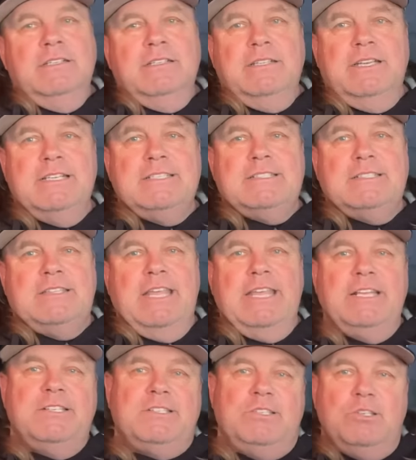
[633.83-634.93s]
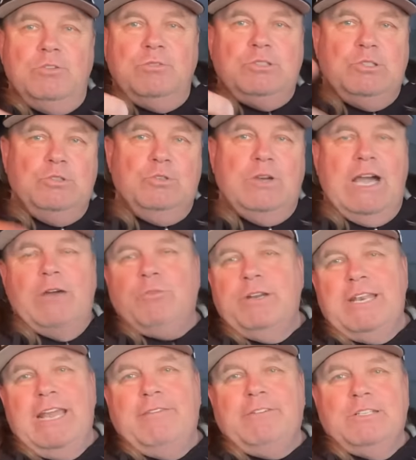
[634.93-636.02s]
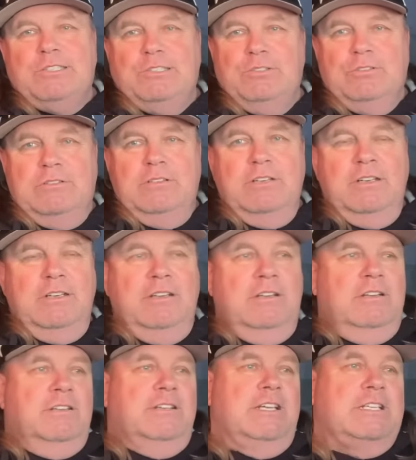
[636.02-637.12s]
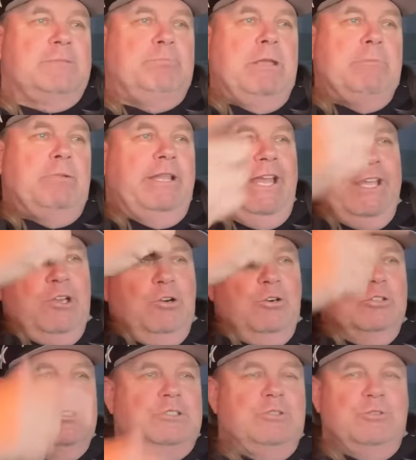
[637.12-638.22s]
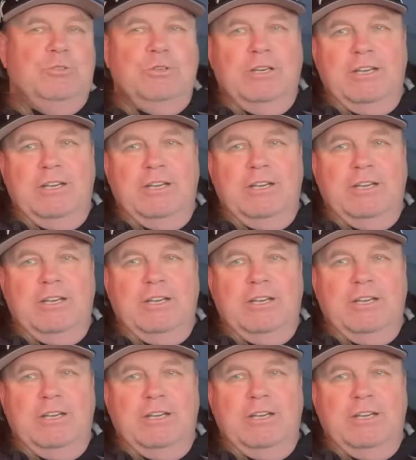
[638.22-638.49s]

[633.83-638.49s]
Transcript: There's things you do I would never do. There's people that go into uh,